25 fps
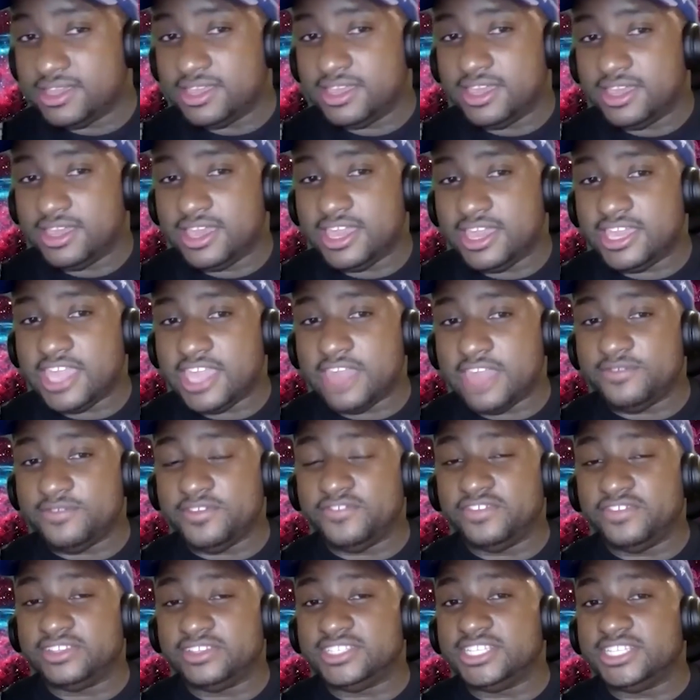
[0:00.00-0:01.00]
He gave you
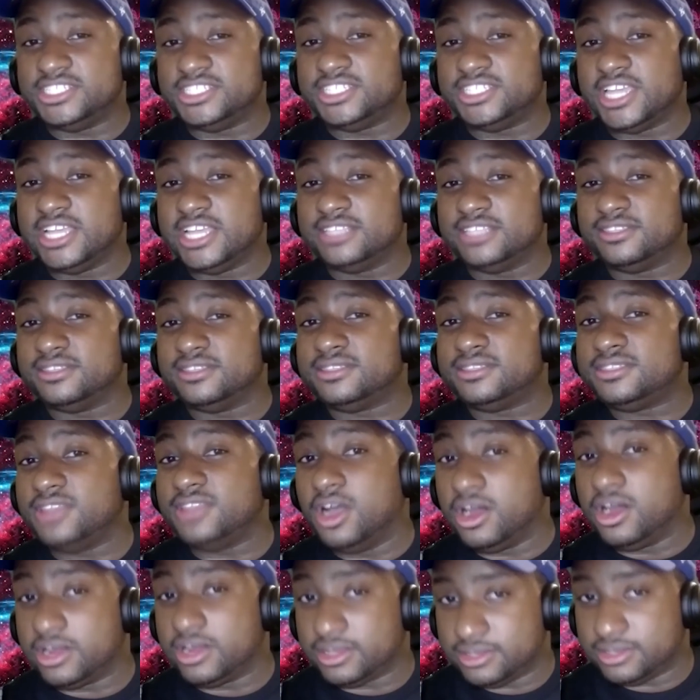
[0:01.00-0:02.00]
50 Shades of
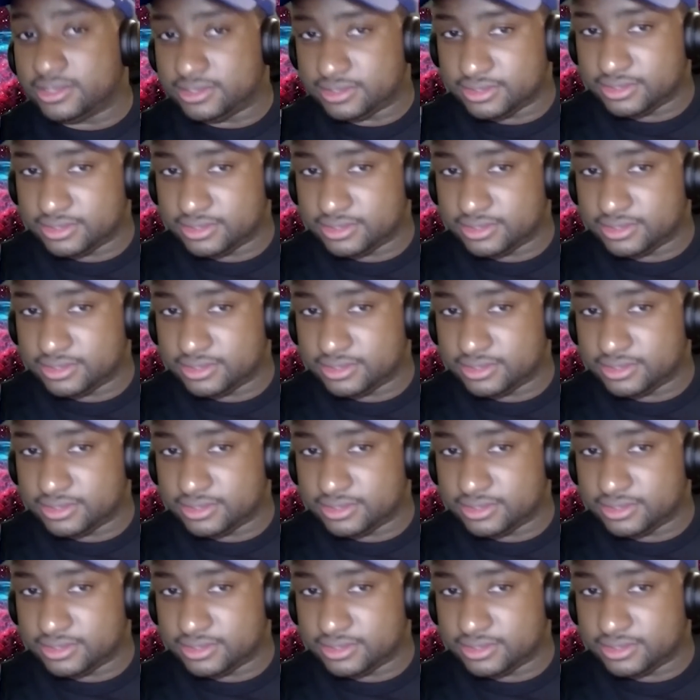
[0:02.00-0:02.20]
Stark.